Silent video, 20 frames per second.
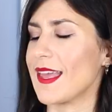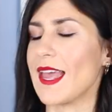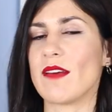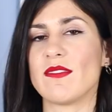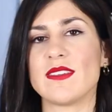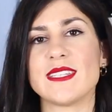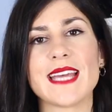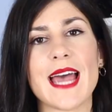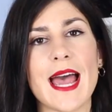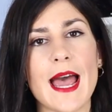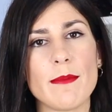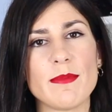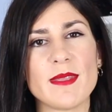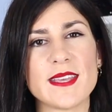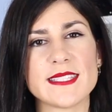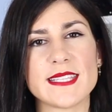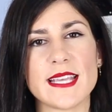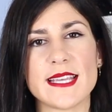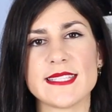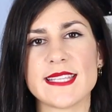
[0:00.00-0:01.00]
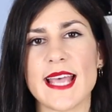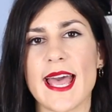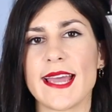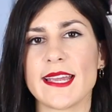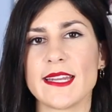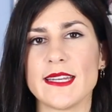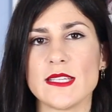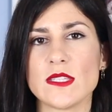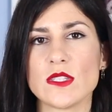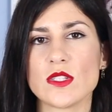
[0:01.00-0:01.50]
they have a tab that says
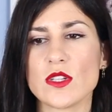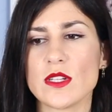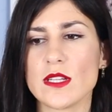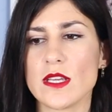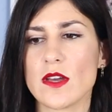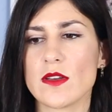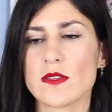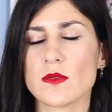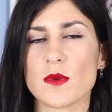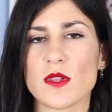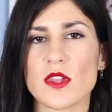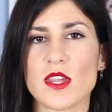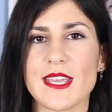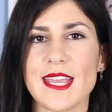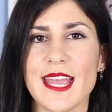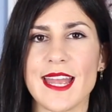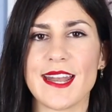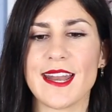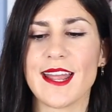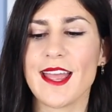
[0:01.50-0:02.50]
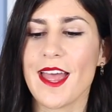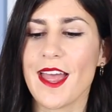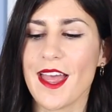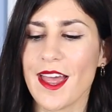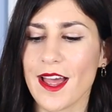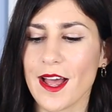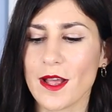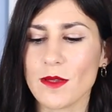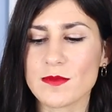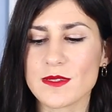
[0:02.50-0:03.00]
Acne Studios, which again
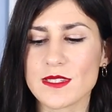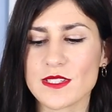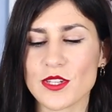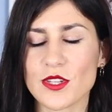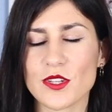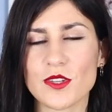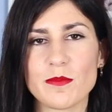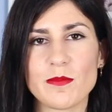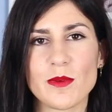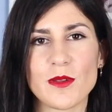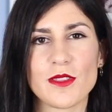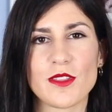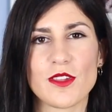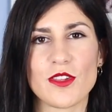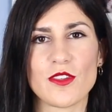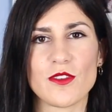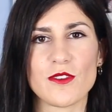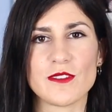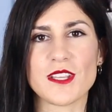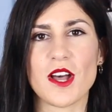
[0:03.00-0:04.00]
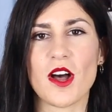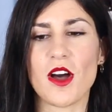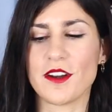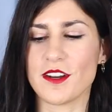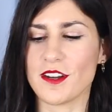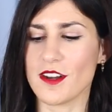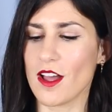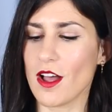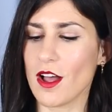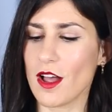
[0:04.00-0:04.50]
helps to put the shoes on
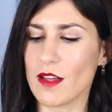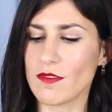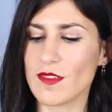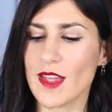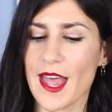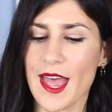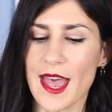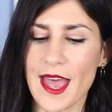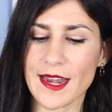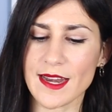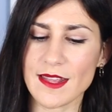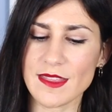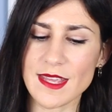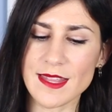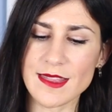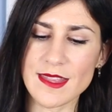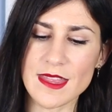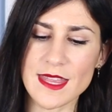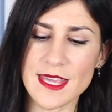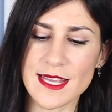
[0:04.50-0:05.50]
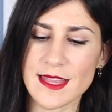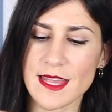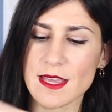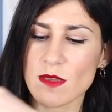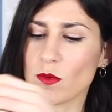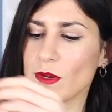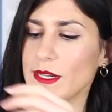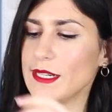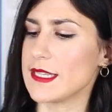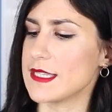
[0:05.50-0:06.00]
and off. And I think the thing
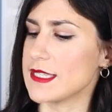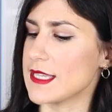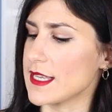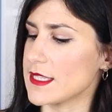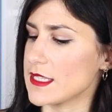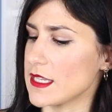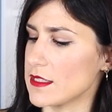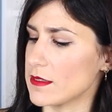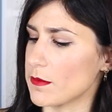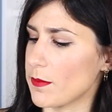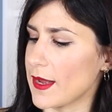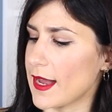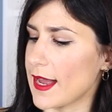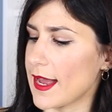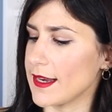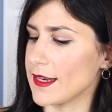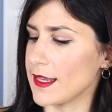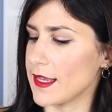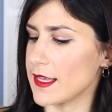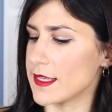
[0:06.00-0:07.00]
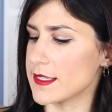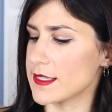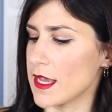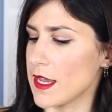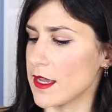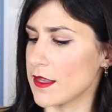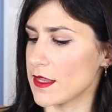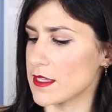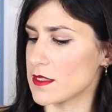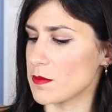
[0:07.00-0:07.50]
that really sets these apart is
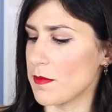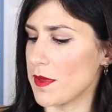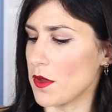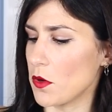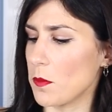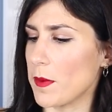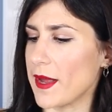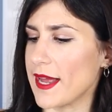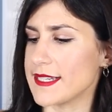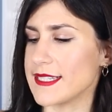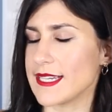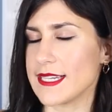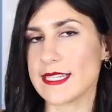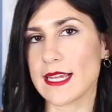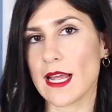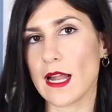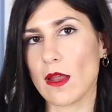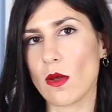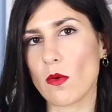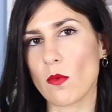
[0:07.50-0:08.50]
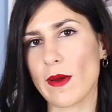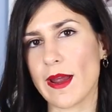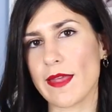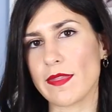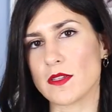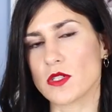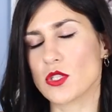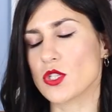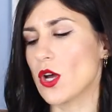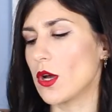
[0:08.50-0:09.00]
this metal bar detail
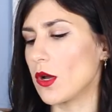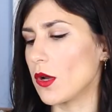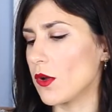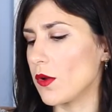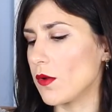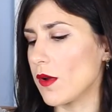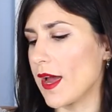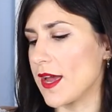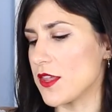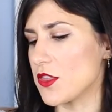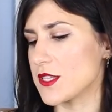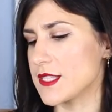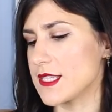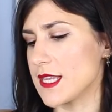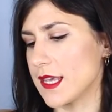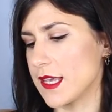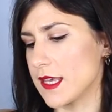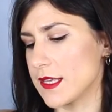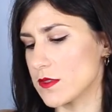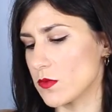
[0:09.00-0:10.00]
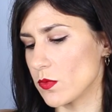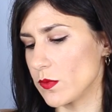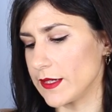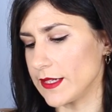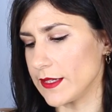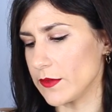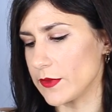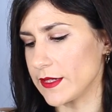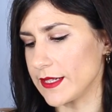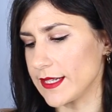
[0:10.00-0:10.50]
around the toe. I just think it's
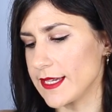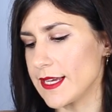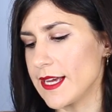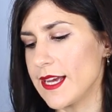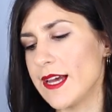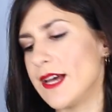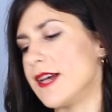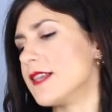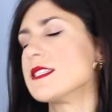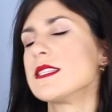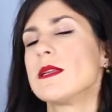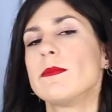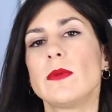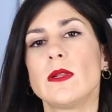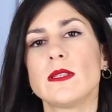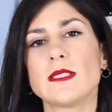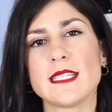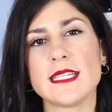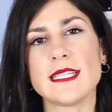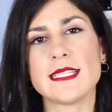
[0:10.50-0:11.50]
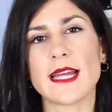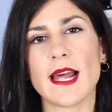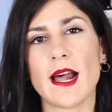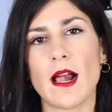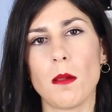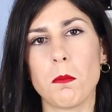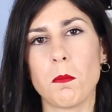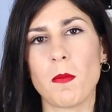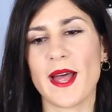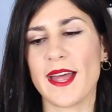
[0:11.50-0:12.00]
really, really a simple
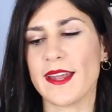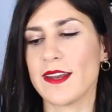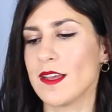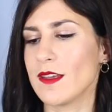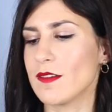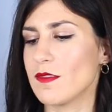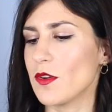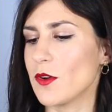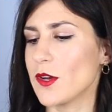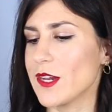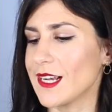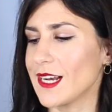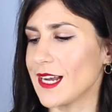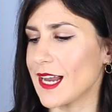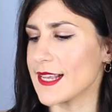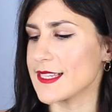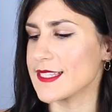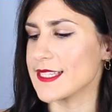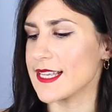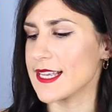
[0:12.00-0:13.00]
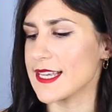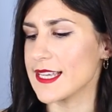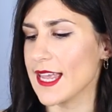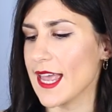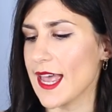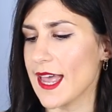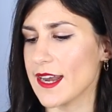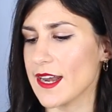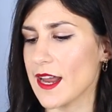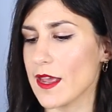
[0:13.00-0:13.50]
detail, but very
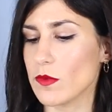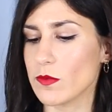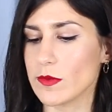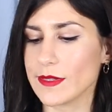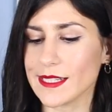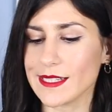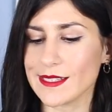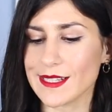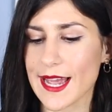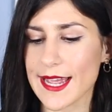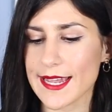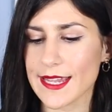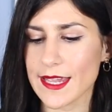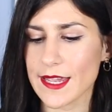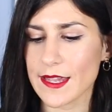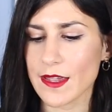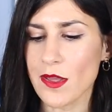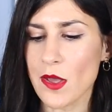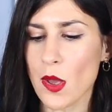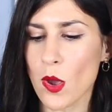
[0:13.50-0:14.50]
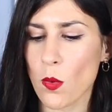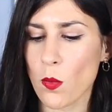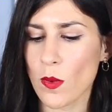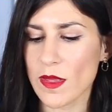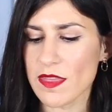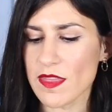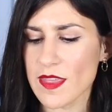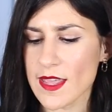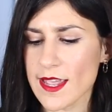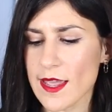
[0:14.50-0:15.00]
classic, and I really like it.
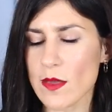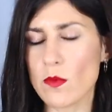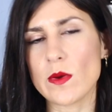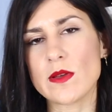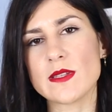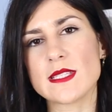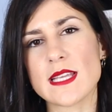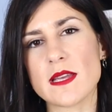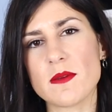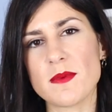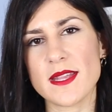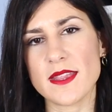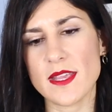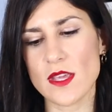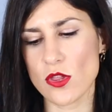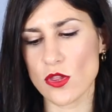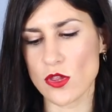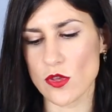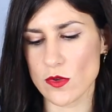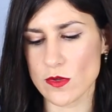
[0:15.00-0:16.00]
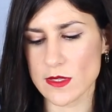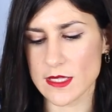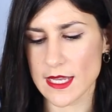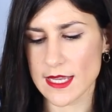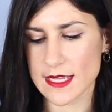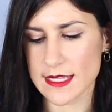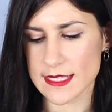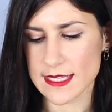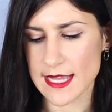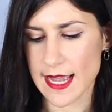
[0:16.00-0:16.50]
One thing I will say about these shoes
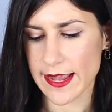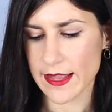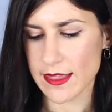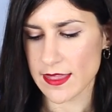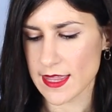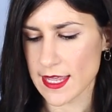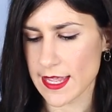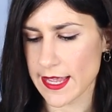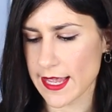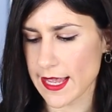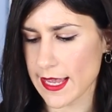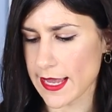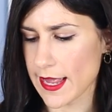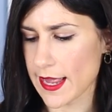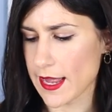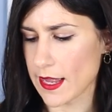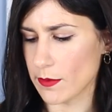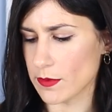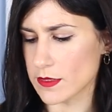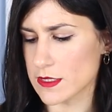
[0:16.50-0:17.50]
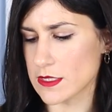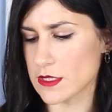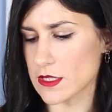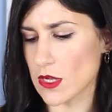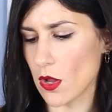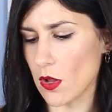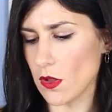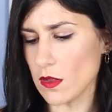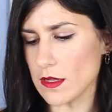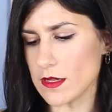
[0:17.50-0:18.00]
is that the
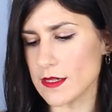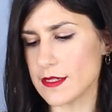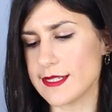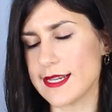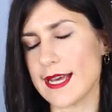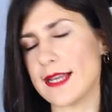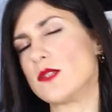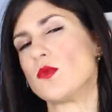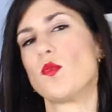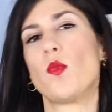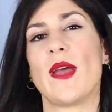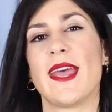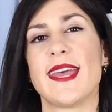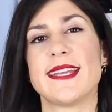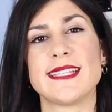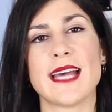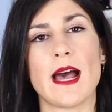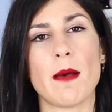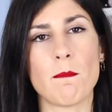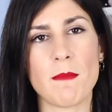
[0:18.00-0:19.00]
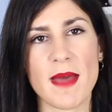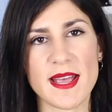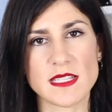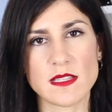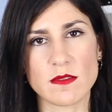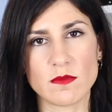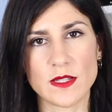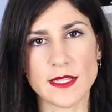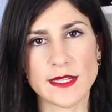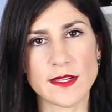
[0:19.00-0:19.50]
sole does wear down
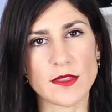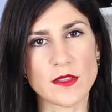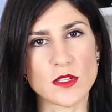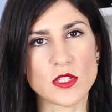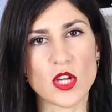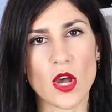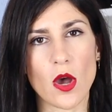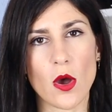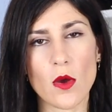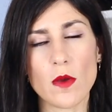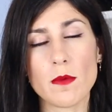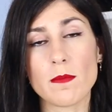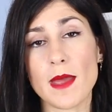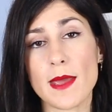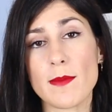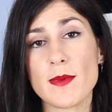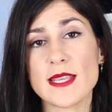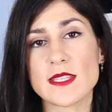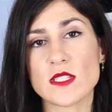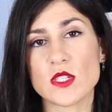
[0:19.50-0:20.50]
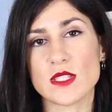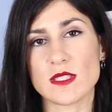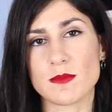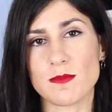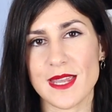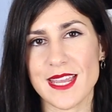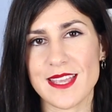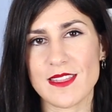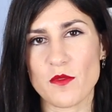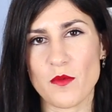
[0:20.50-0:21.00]
massively on the toe. Maybe it's just
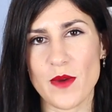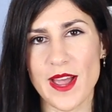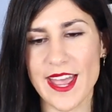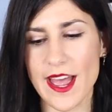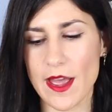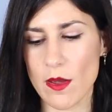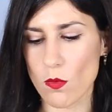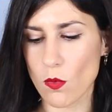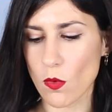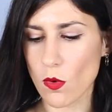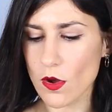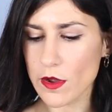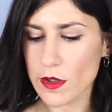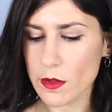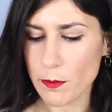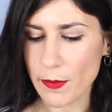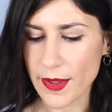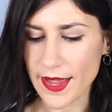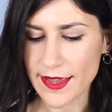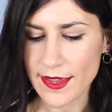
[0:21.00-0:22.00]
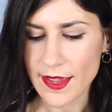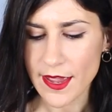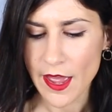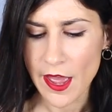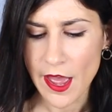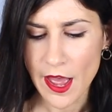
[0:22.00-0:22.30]
me and the way I walk, but